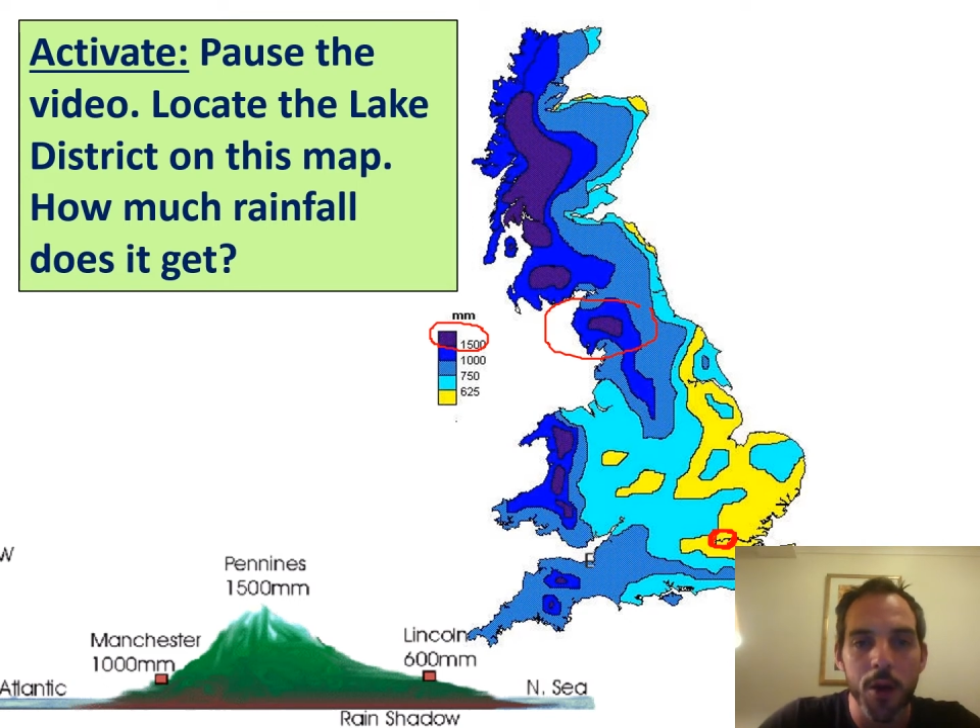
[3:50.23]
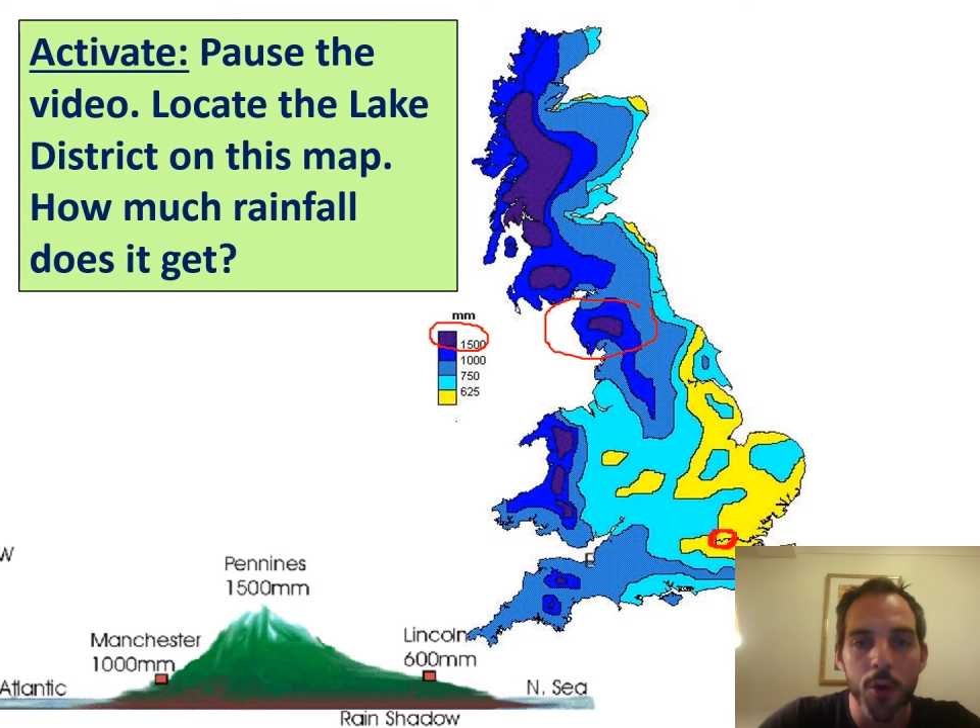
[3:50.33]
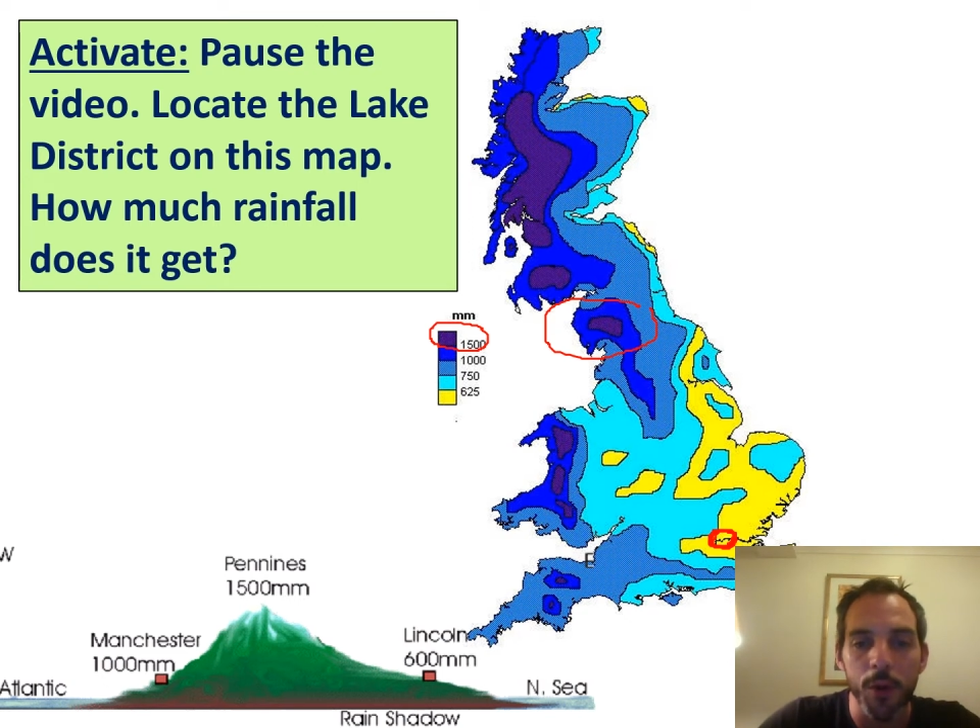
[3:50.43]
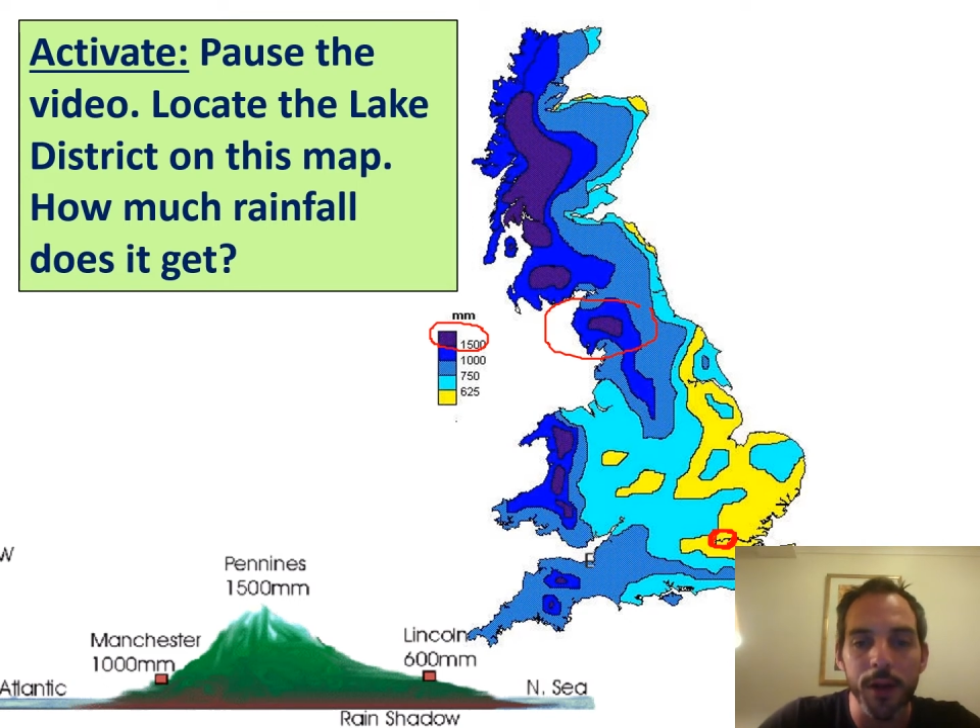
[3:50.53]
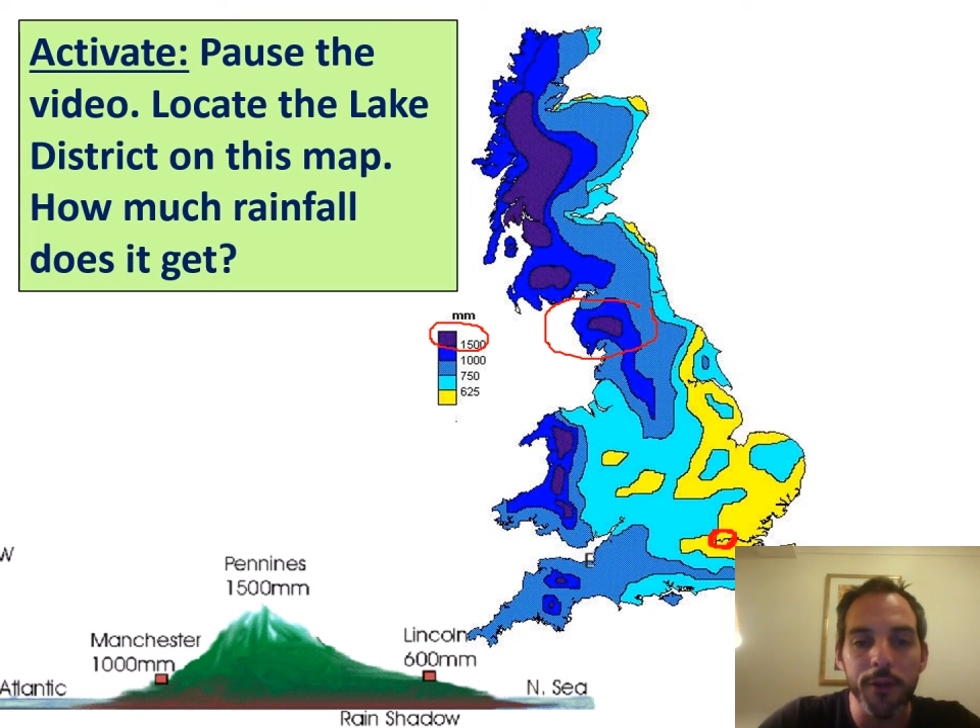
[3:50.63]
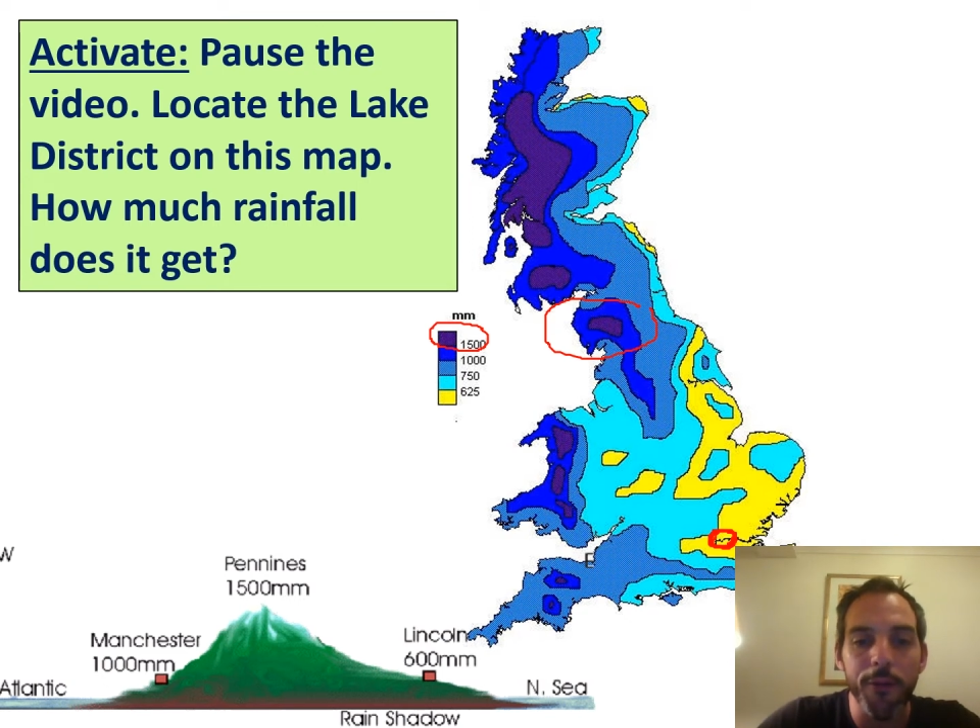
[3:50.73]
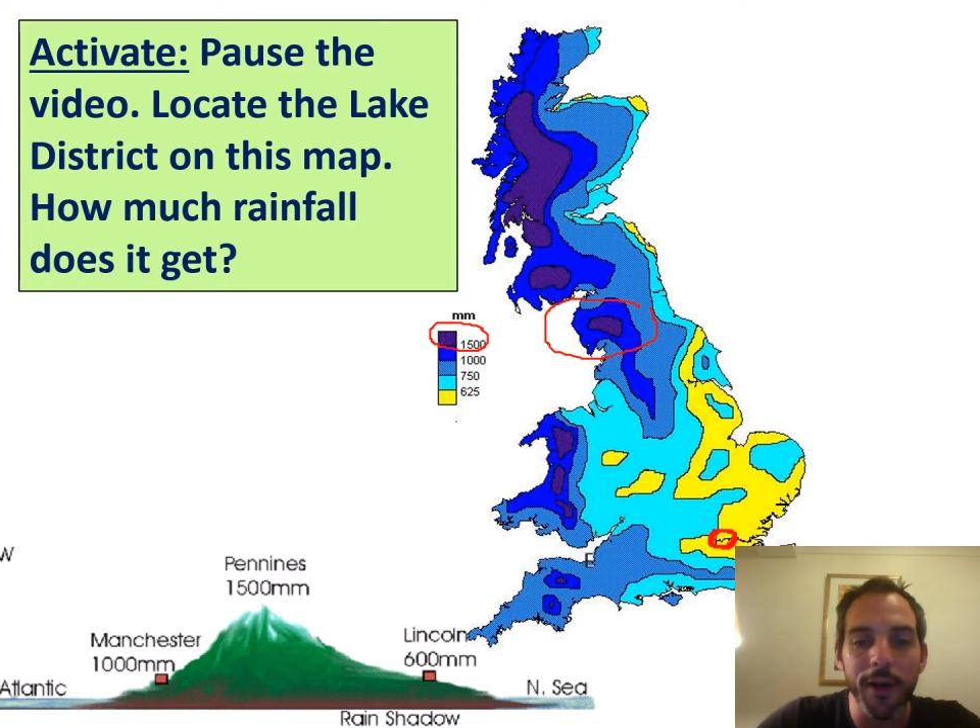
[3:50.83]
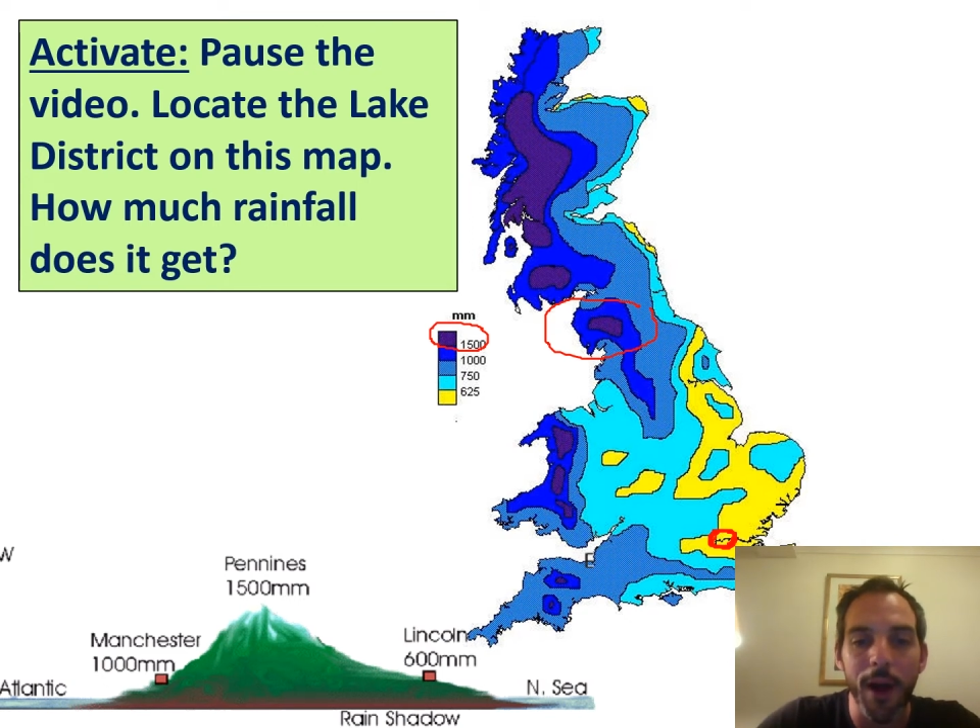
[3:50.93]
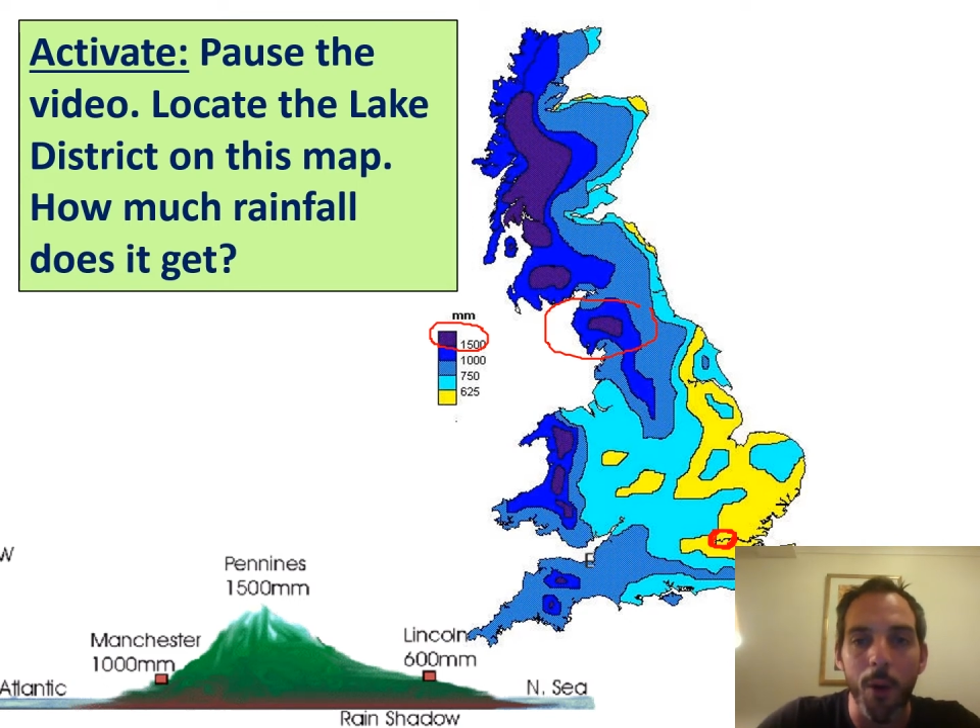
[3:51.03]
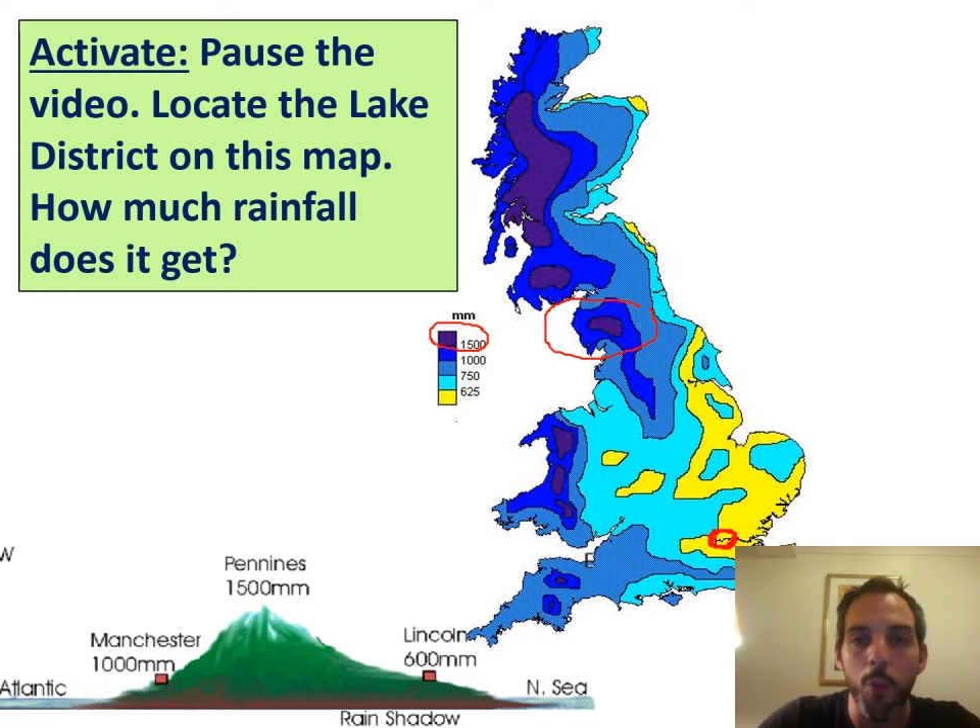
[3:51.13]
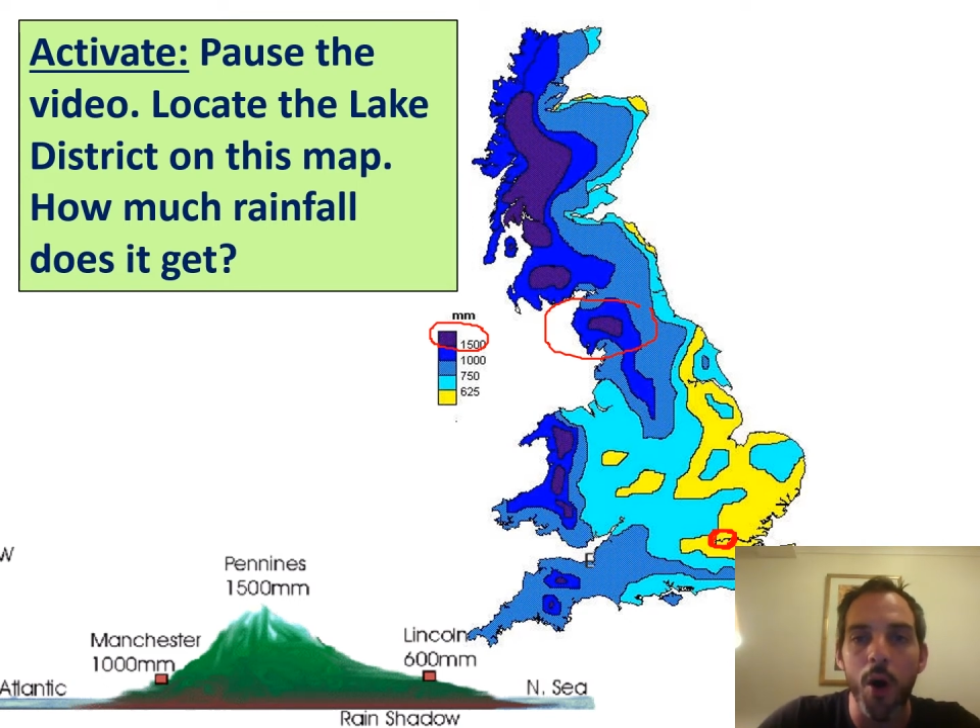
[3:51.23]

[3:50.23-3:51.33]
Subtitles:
We need to find out